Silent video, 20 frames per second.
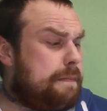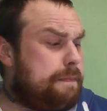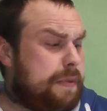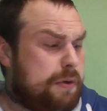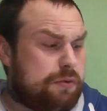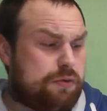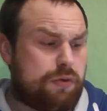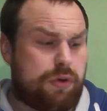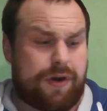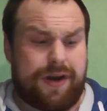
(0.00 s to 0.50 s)

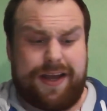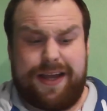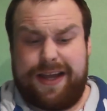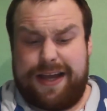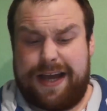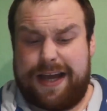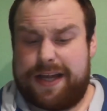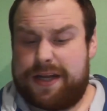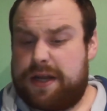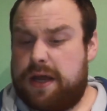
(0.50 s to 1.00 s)
Build
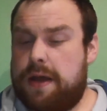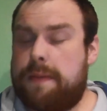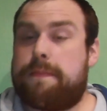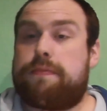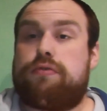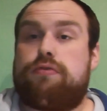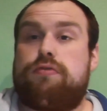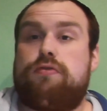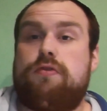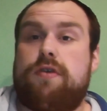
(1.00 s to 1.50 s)
quality and
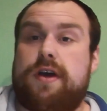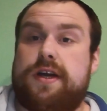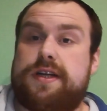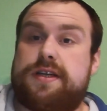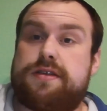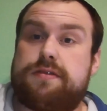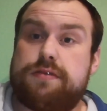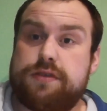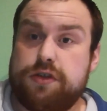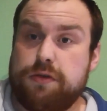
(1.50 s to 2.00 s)

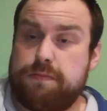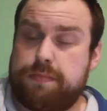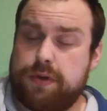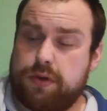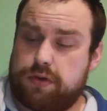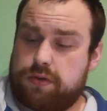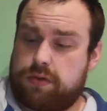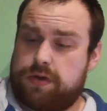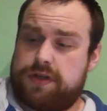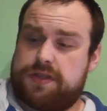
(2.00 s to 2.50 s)
price. Let's do
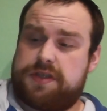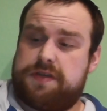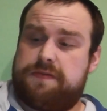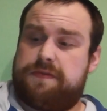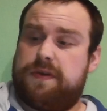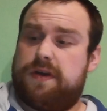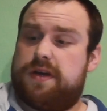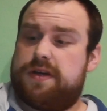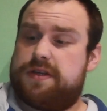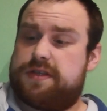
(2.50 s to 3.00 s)
build quality
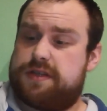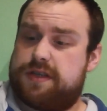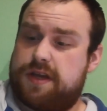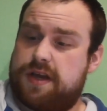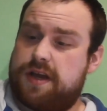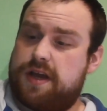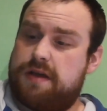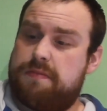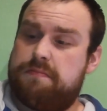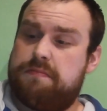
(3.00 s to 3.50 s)
first.
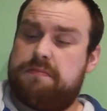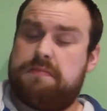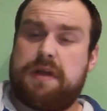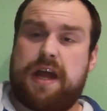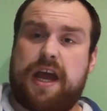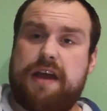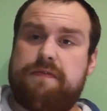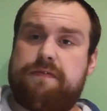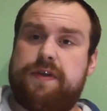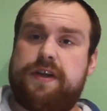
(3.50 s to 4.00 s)

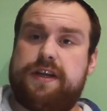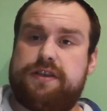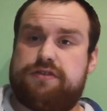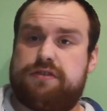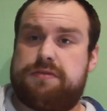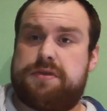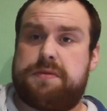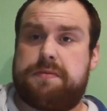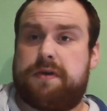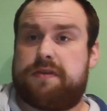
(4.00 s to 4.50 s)
Every
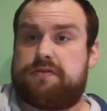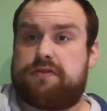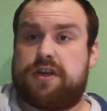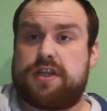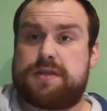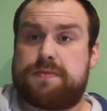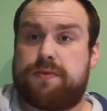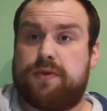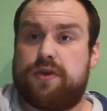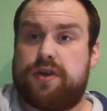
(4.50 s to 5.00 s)
drip tip I've
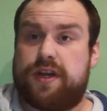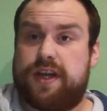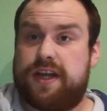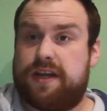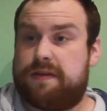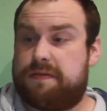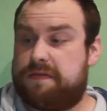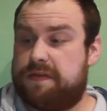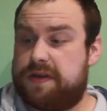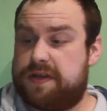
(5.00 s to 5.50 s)
tried to put in
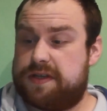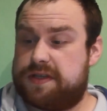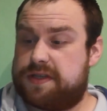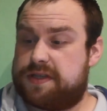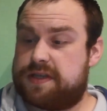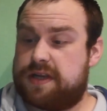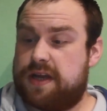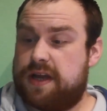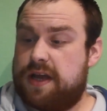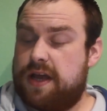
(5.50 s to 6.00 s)
here
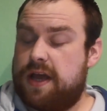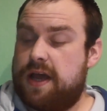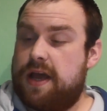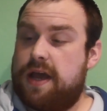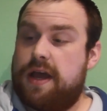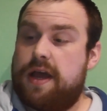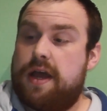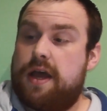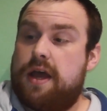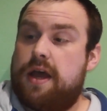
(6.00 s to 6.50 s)
fits.
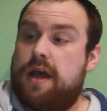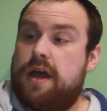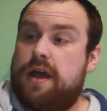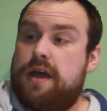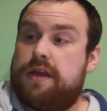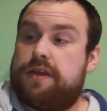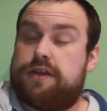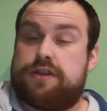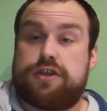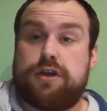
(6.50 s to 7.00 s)

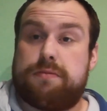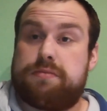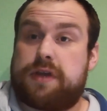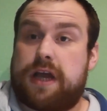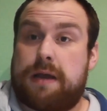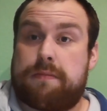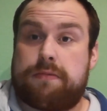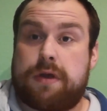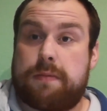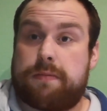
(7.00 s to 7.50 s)
The top
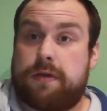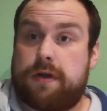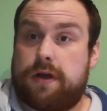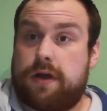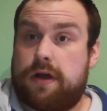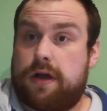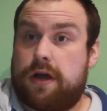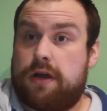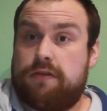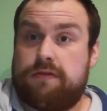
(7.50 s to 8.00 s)
cap
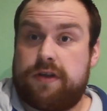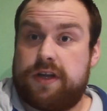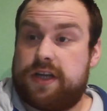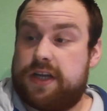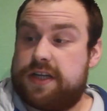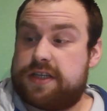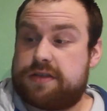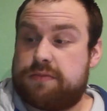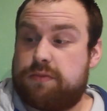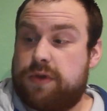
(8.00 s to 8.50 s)
rubber O-ring
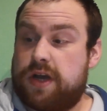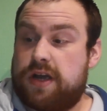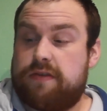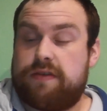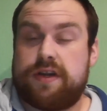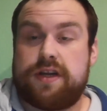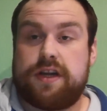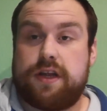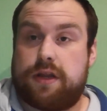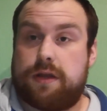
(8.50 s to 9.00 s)
isn't
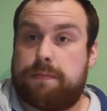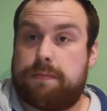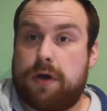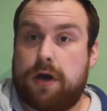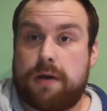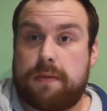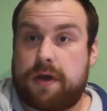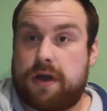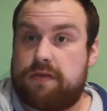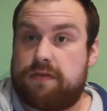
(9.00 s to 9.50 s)
wearing. The
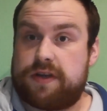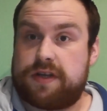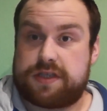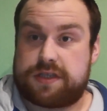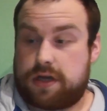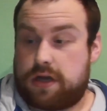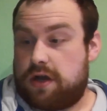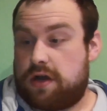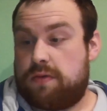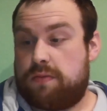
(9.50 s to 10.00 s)
bottom
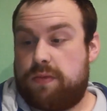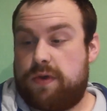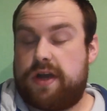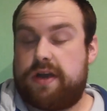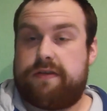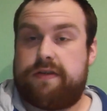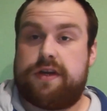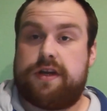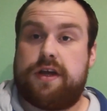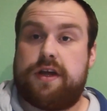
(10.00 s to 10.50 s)
O-rings aren't
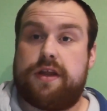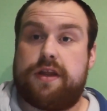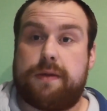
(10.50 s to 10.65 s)
wearing.